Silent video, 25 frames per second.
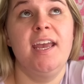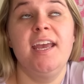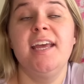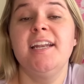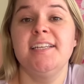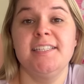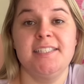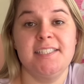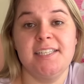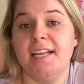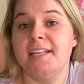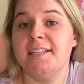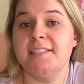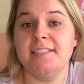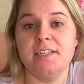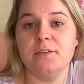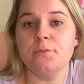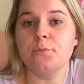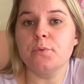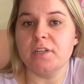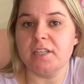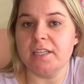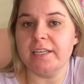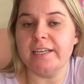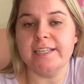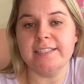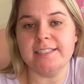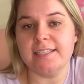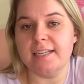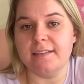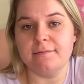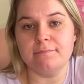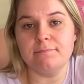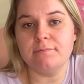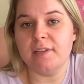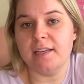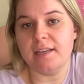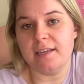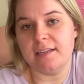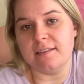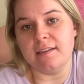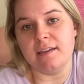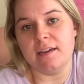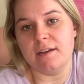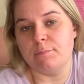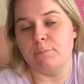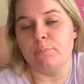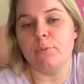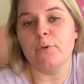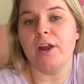In a sense, it really is
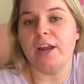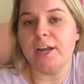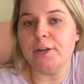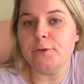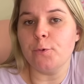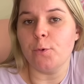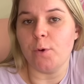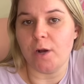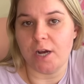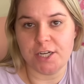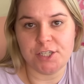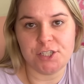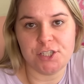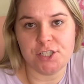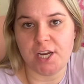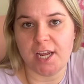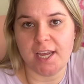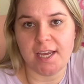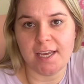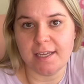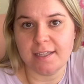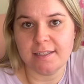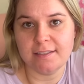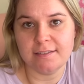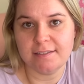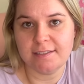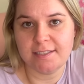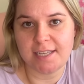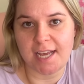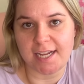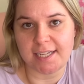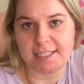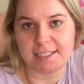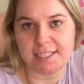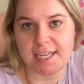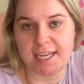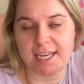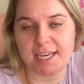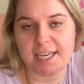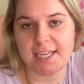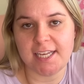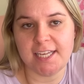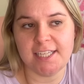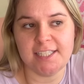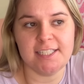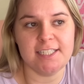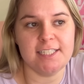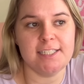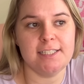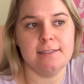a brainwashing technique.
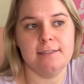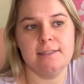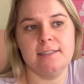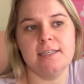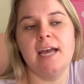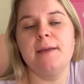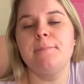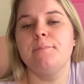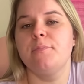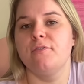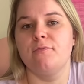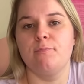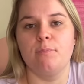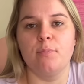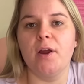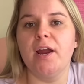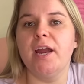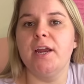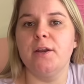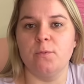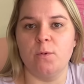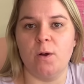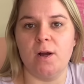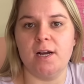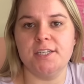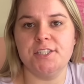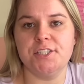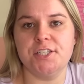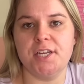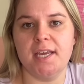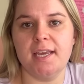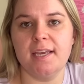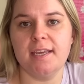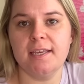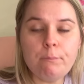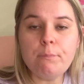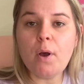It's a type of brainwashing.